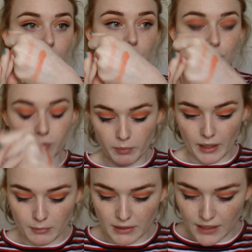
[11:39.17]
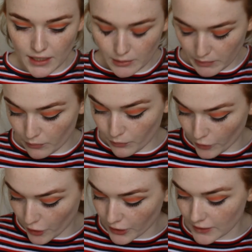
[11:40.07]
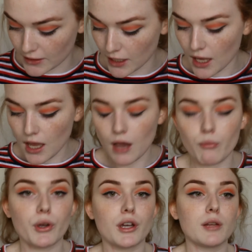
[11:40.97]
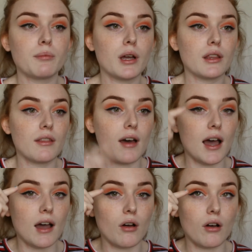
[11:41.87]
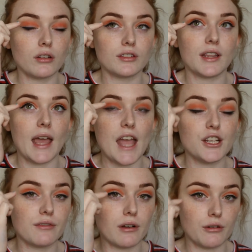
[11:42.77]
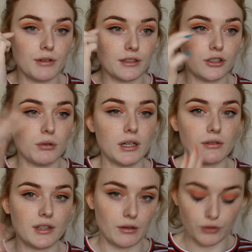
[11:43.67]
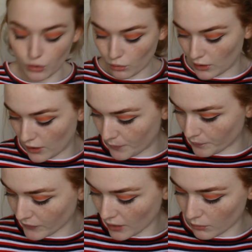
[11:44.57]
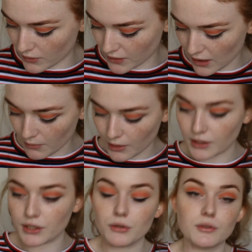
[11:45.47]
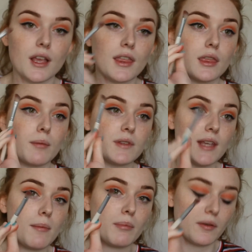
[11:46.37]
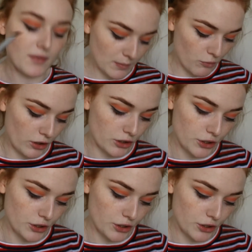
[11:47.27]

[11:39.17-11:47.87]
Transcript: Not super pigmented, but it works. And we're going to put that onto the edge of our crease going out to the outer corner. And once again, we're going to use the tip of this brush.